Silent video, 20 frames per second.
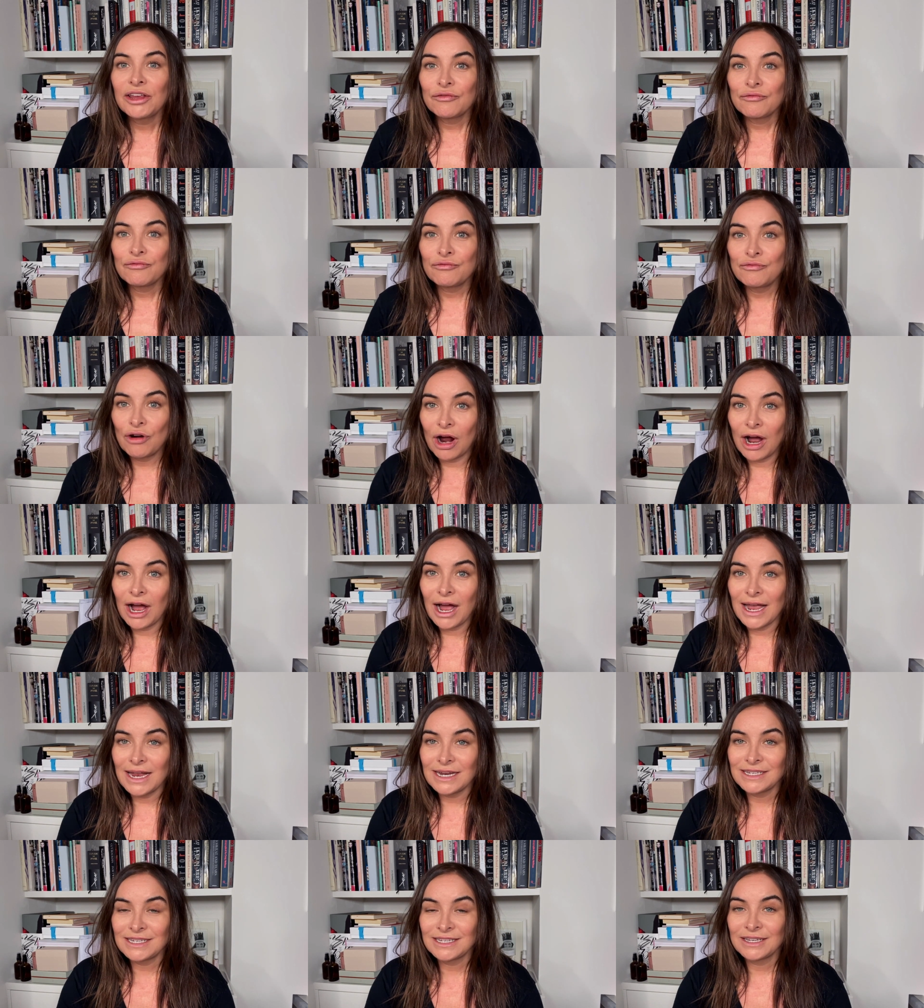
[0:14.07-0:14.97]

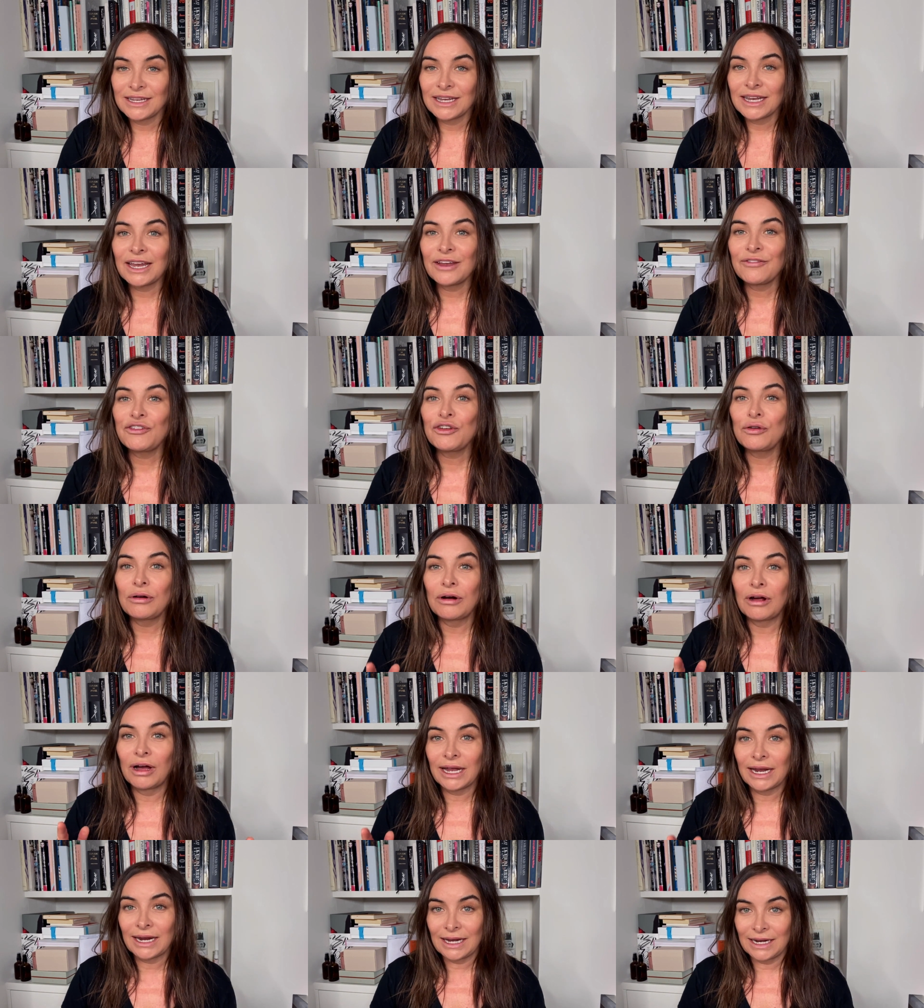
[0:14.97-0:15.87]
Right, if you
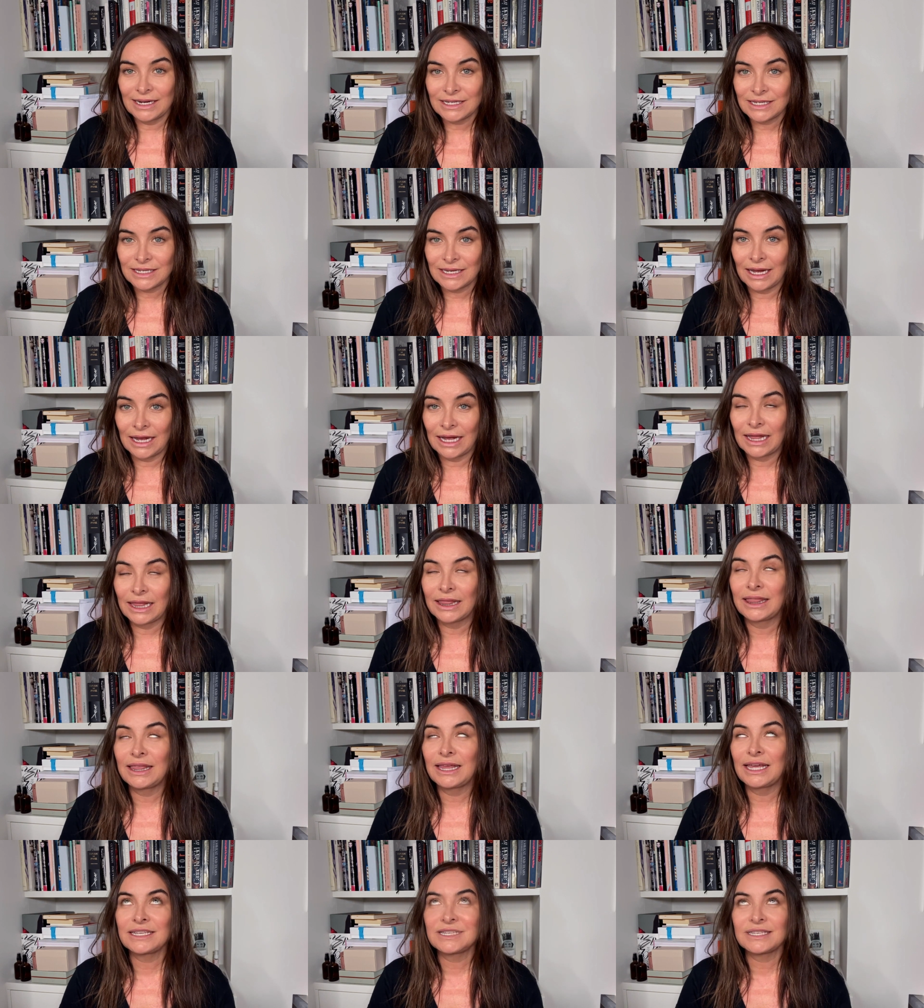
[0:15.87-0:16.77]
like glitter,
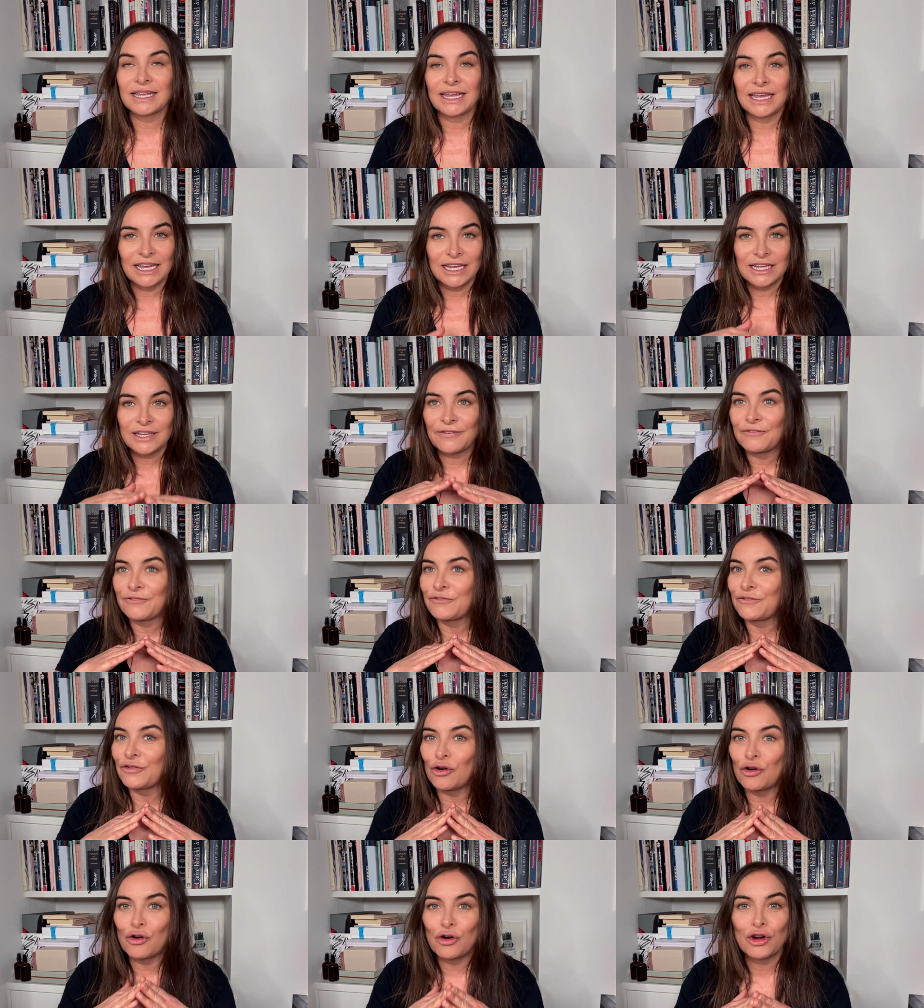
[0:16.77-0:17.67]
this is
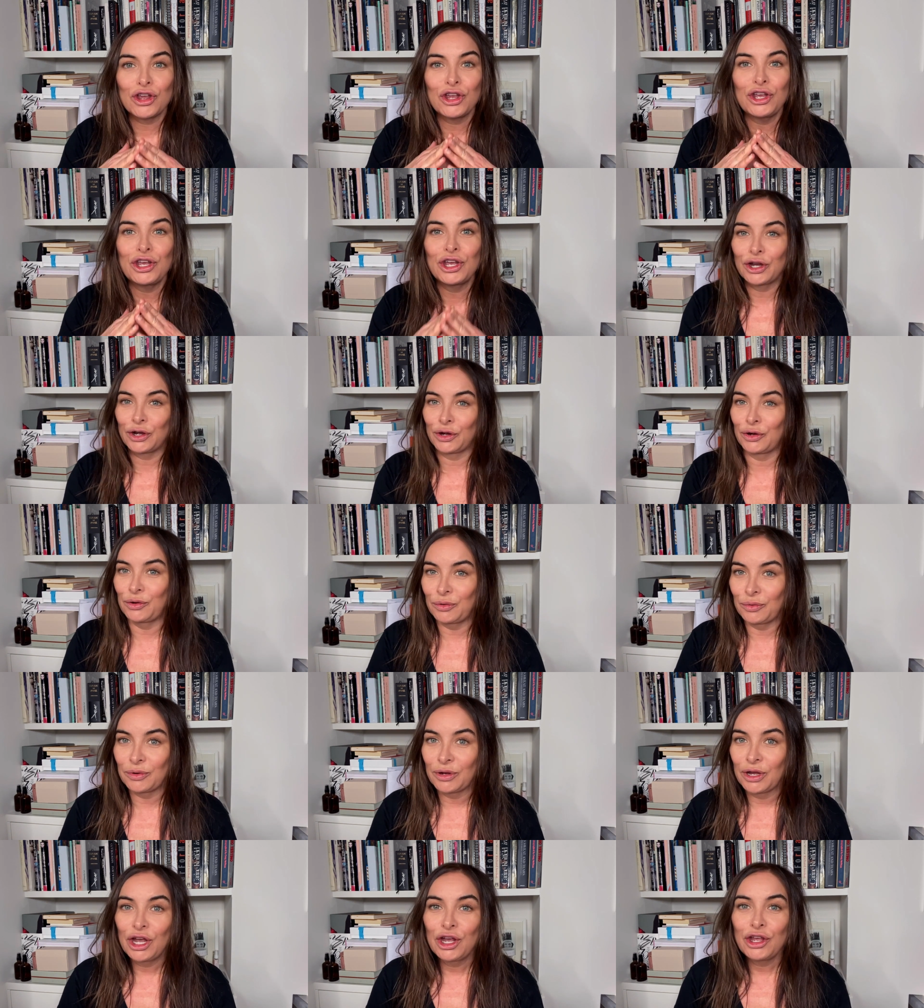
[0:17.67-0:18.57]
for you.
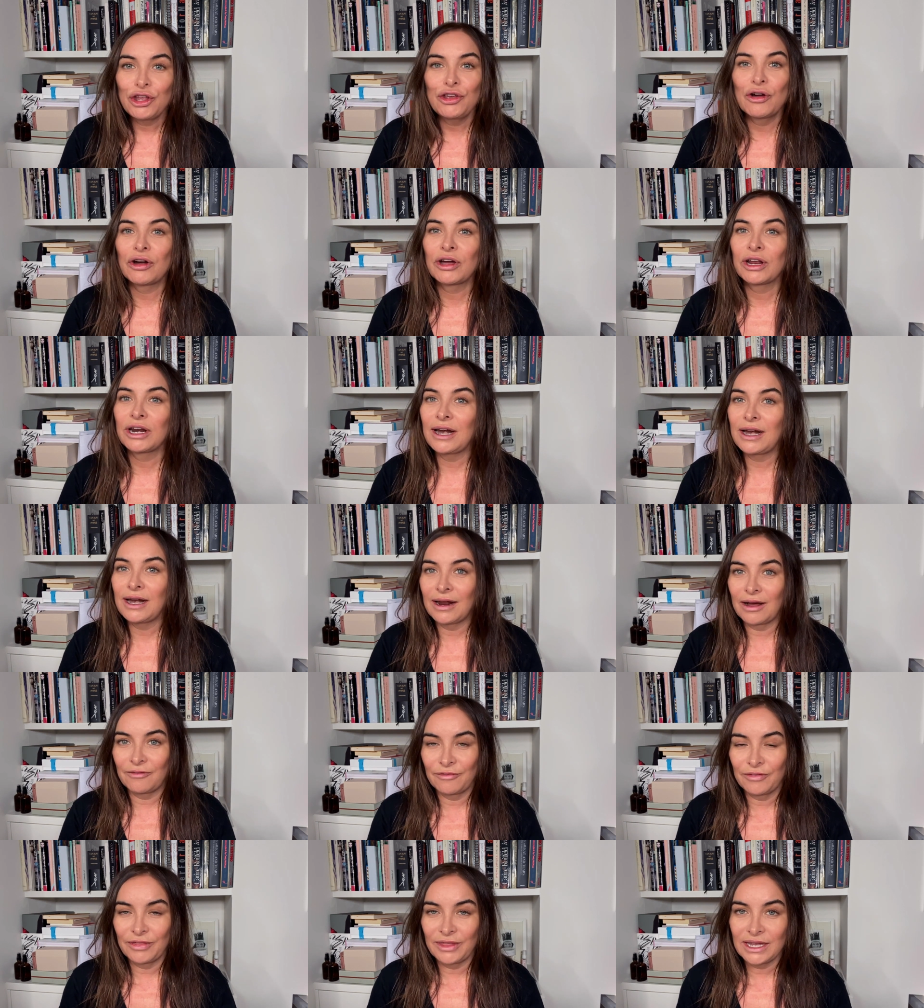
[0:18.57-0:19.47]
You're gonna
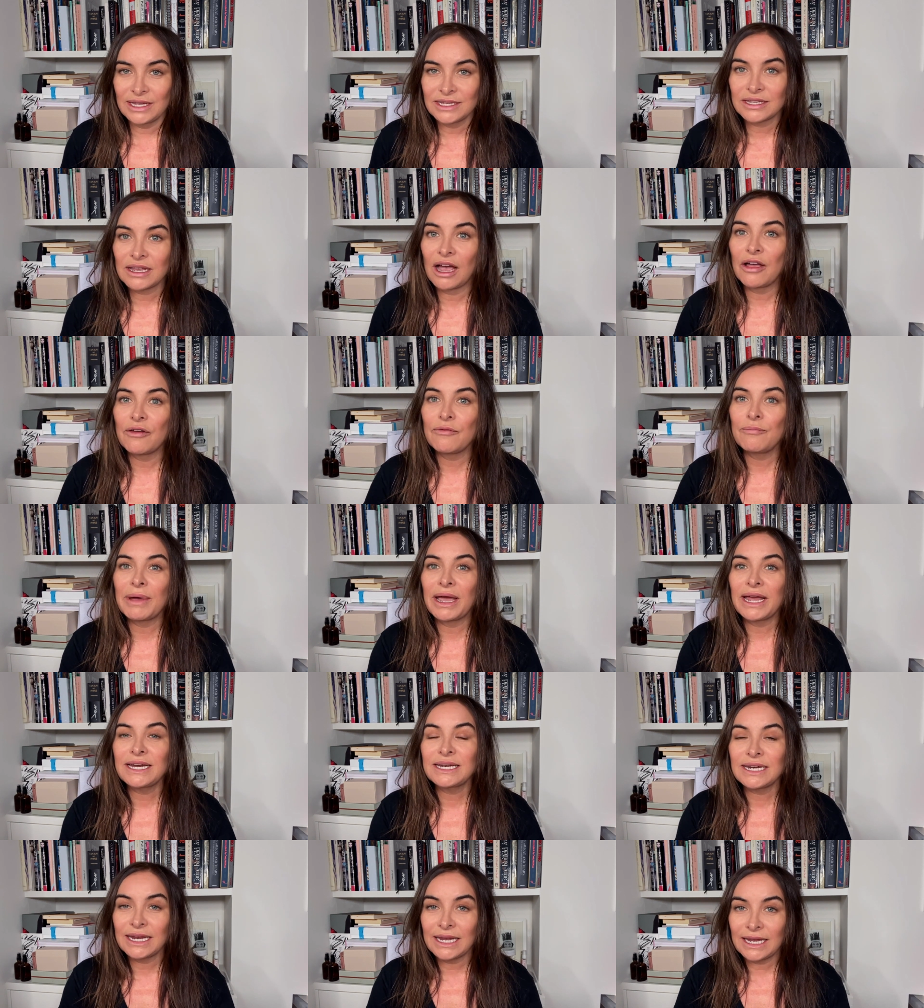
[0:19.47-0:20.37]
love this. I've
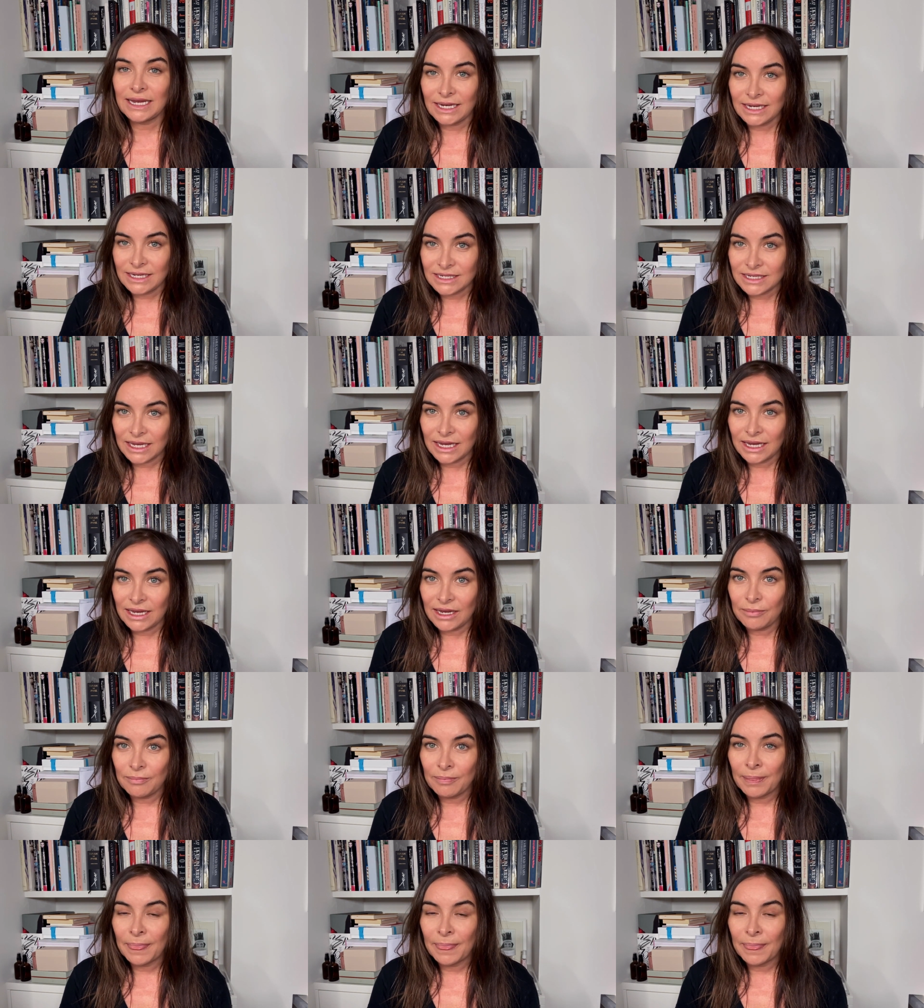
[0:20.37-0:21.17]
made it easy.